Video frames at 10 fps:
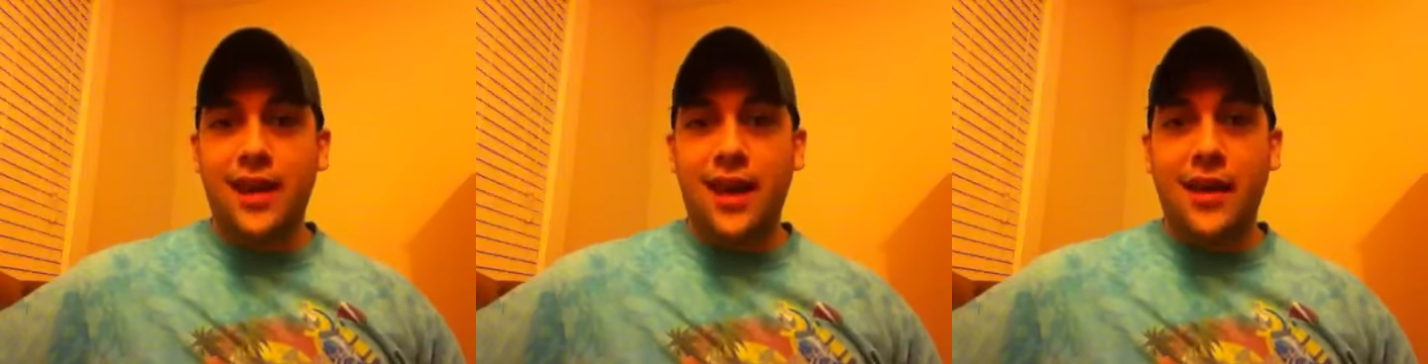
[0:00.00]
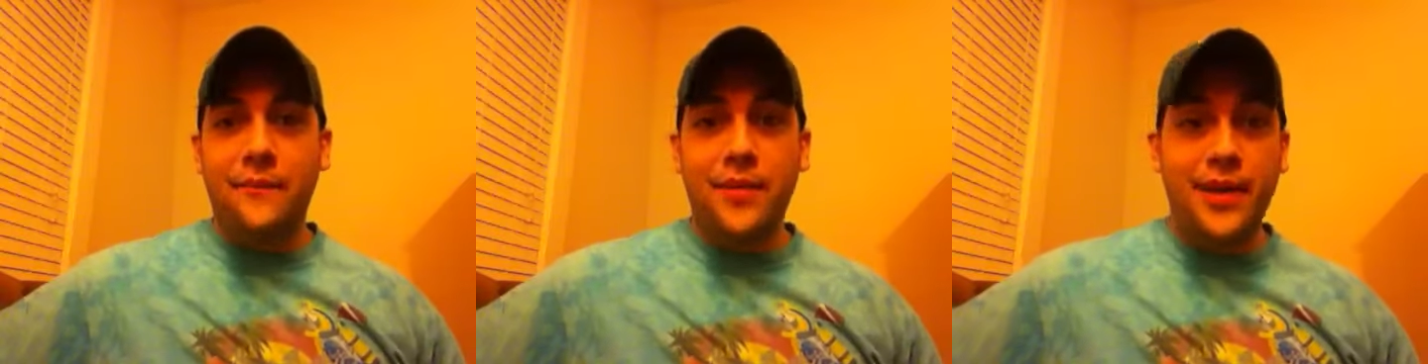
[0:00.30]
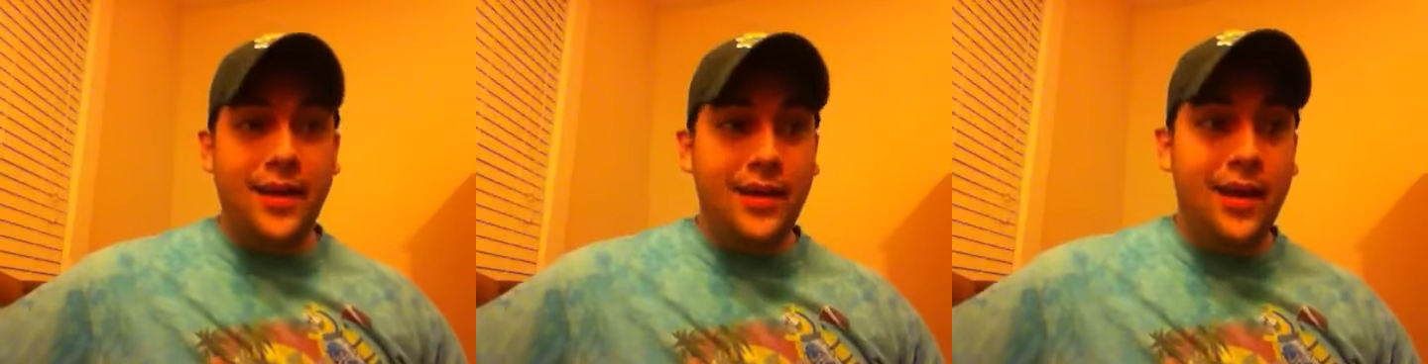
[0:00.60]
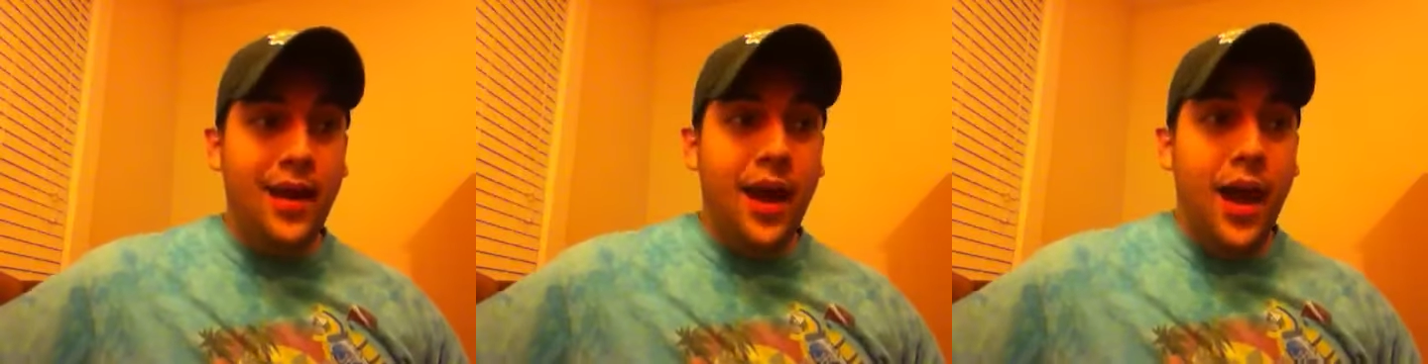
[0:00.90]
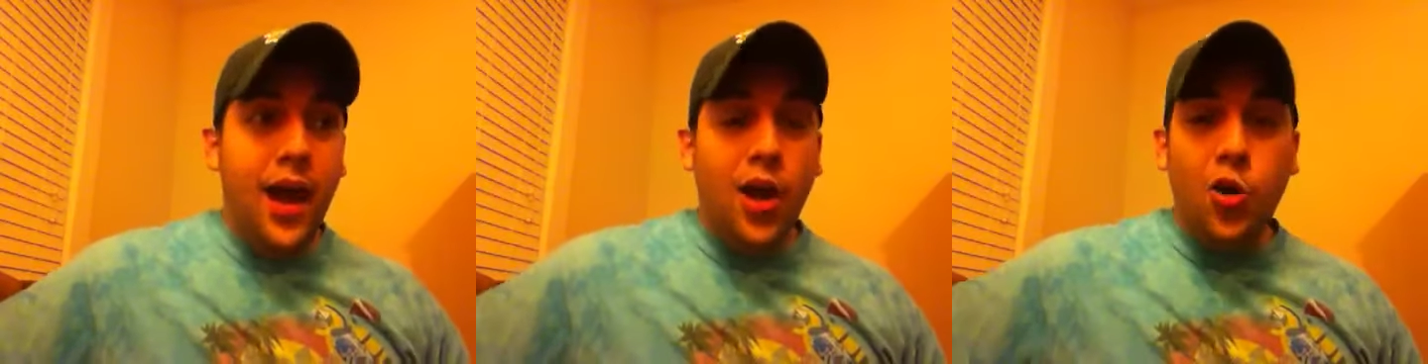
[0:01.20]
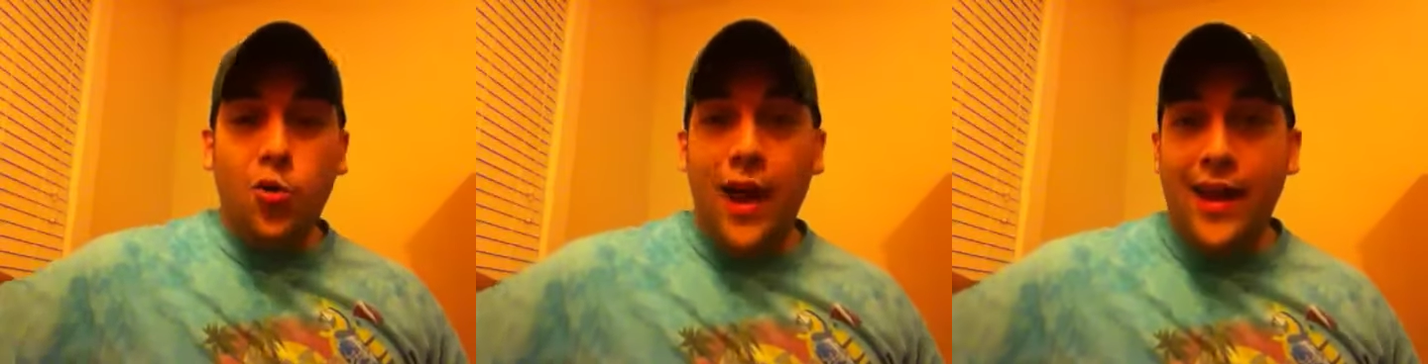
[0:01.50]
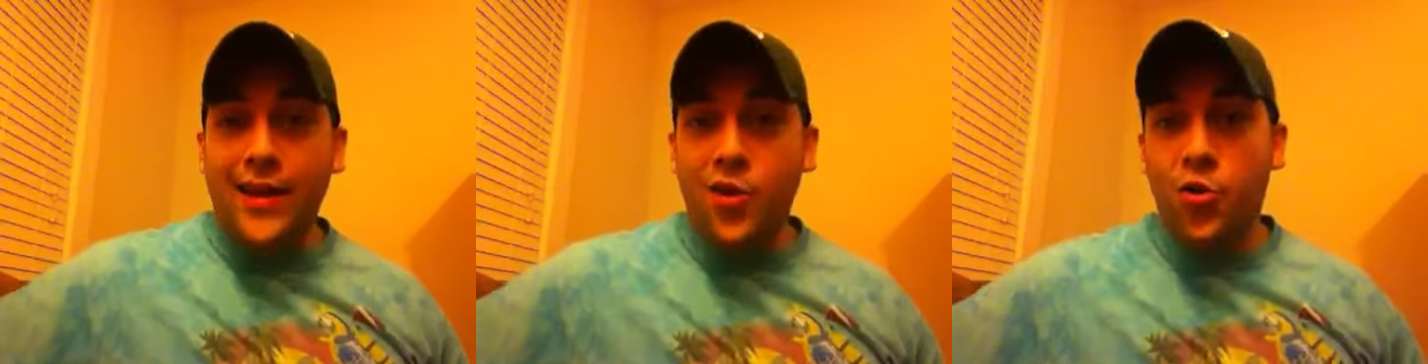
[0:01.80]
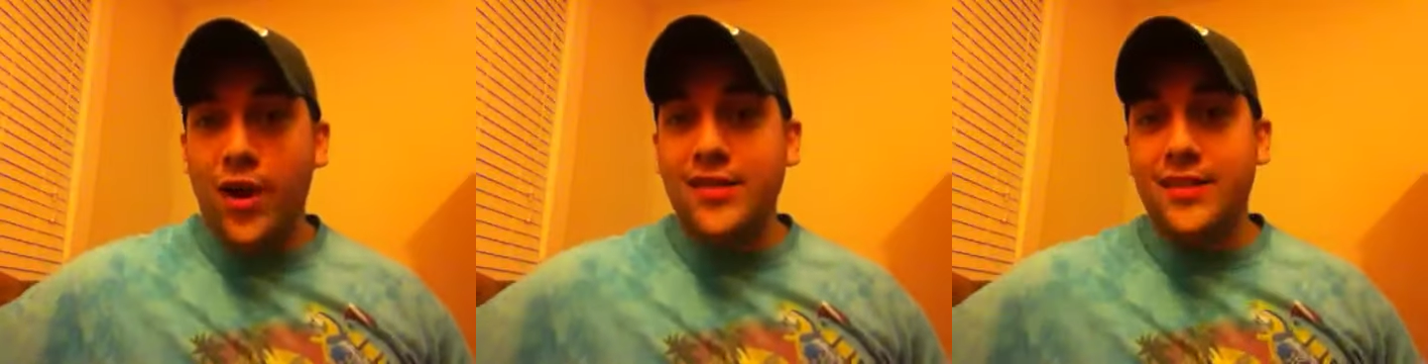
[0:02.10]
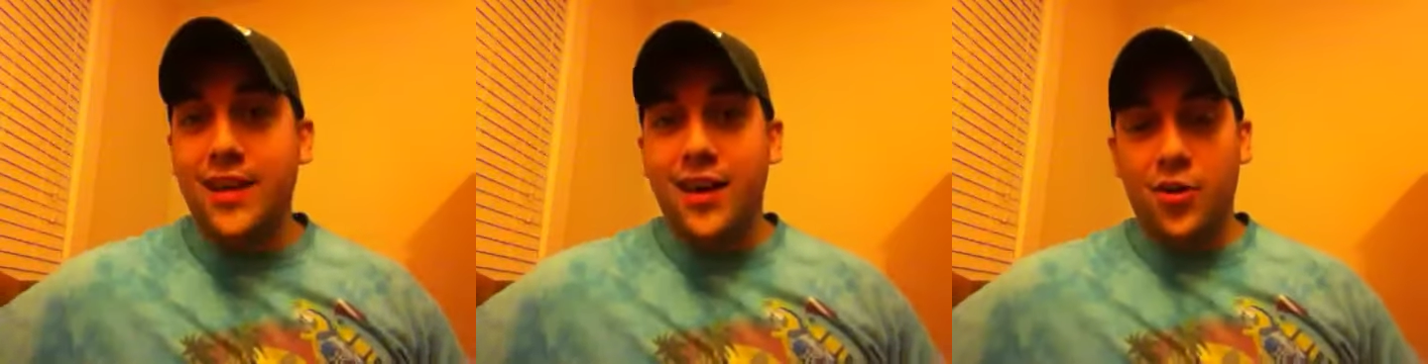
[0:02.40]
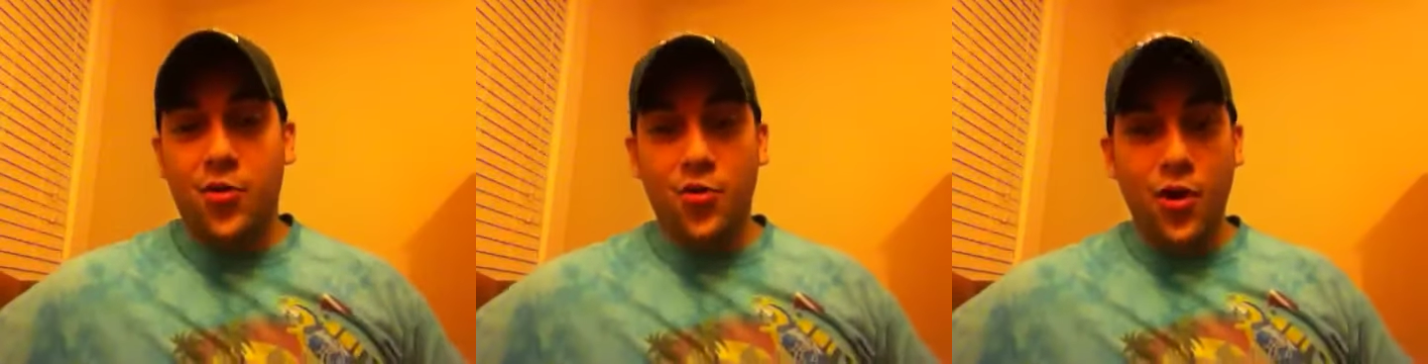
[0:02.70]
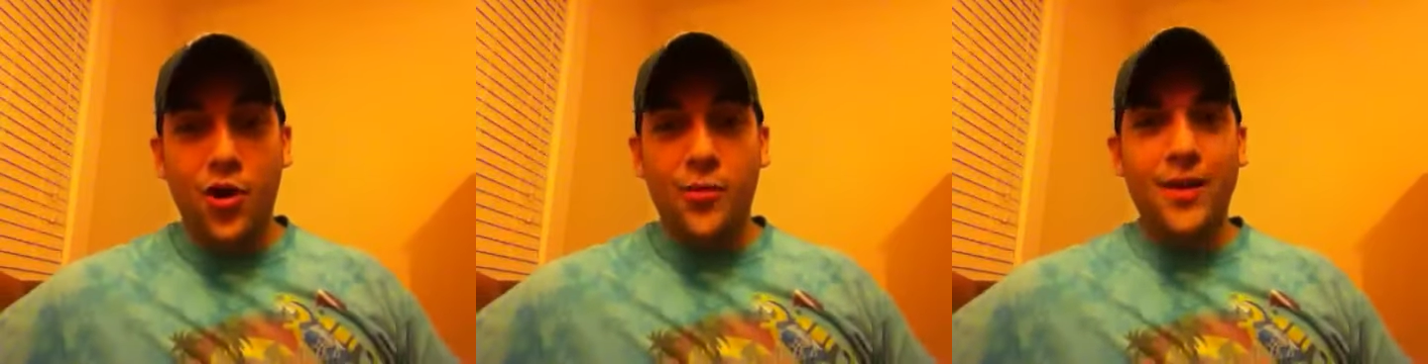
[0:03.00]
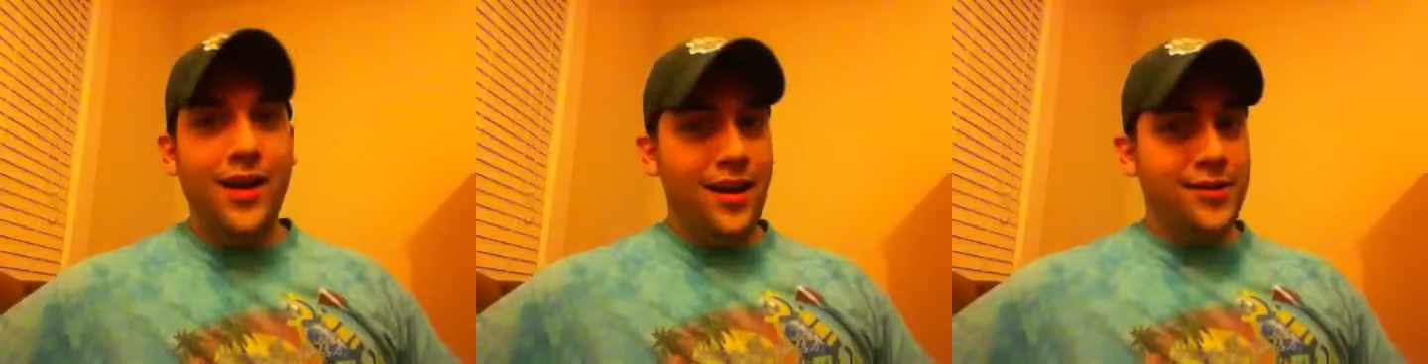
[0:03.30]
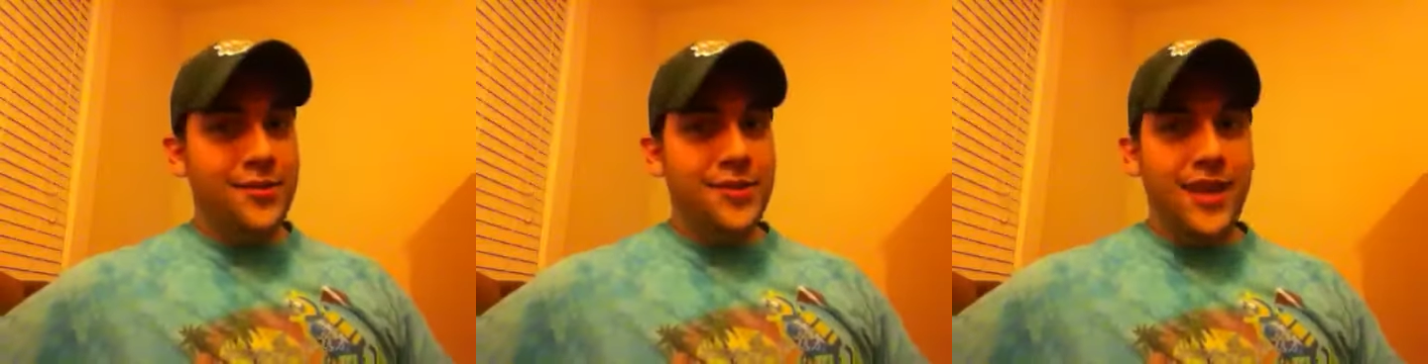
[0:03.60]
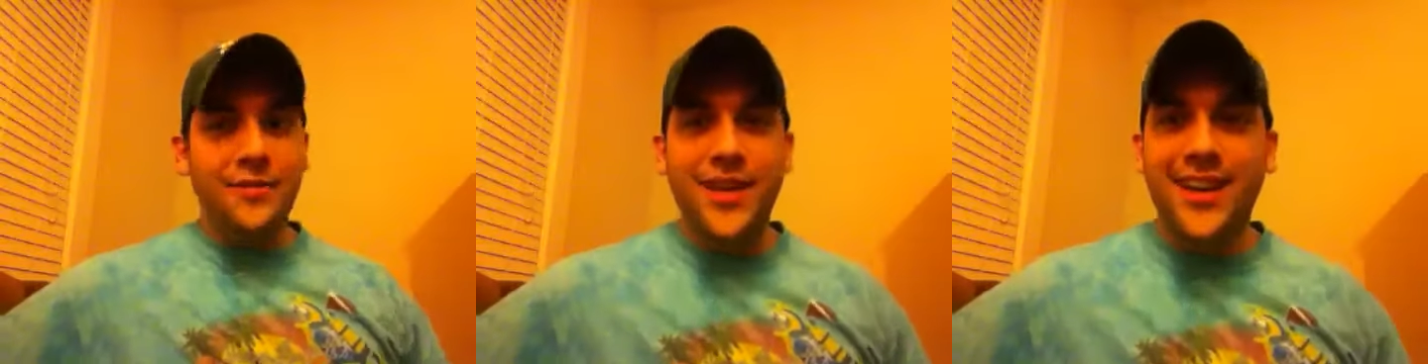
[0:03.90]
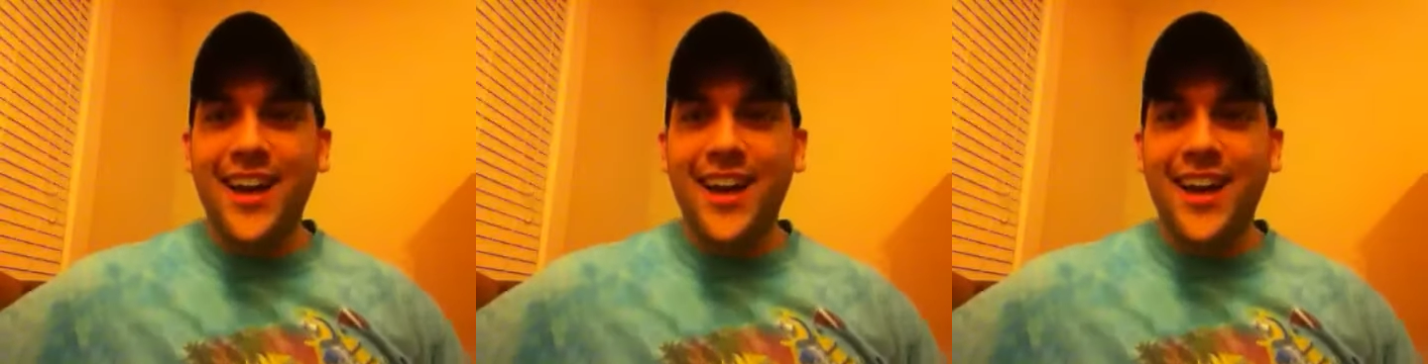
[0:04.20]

I've been crack crazy on Chrome, understatement.